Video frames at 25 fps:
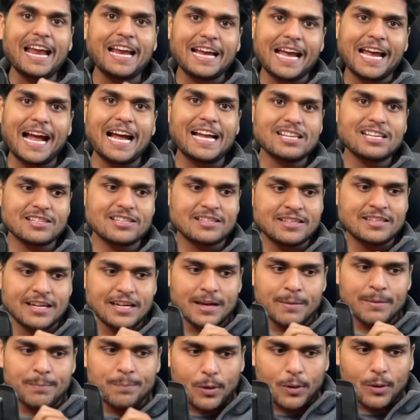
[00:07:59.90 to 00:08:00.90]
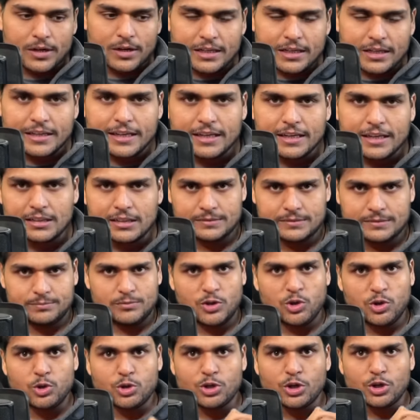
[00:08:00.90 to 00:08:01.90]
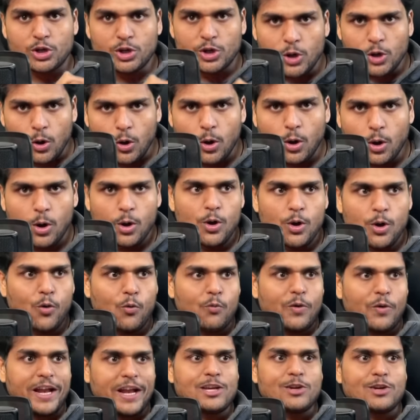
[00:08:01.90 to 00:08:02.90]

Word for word: catch is an important thing. You should know when